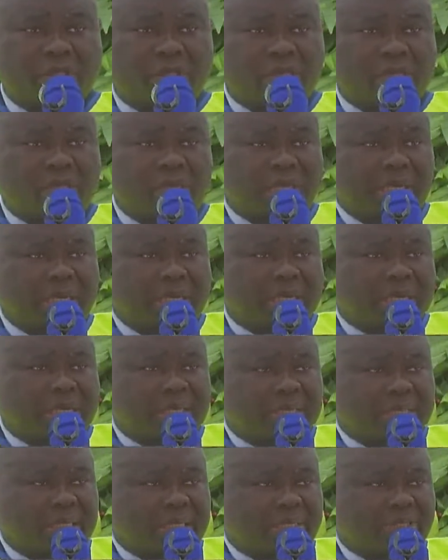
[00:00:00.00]
And as
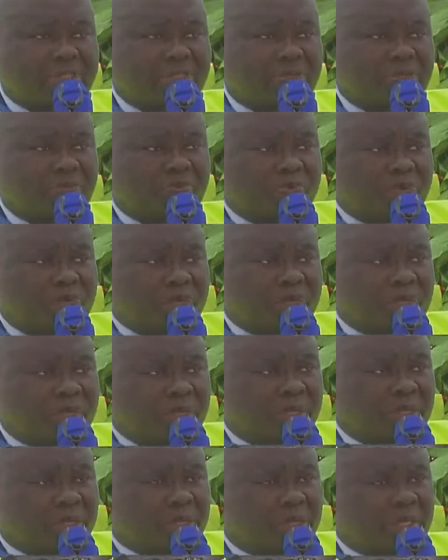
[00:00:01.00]
I
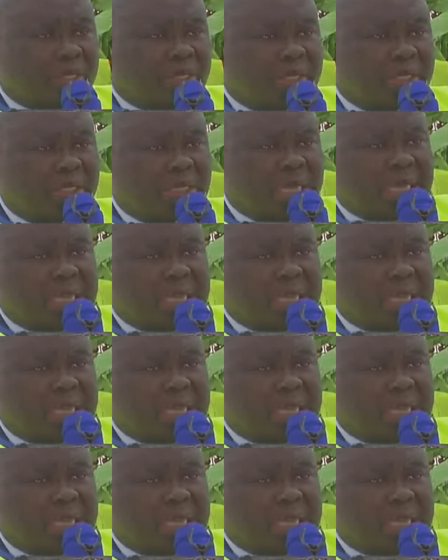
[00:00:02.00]
speak, I ask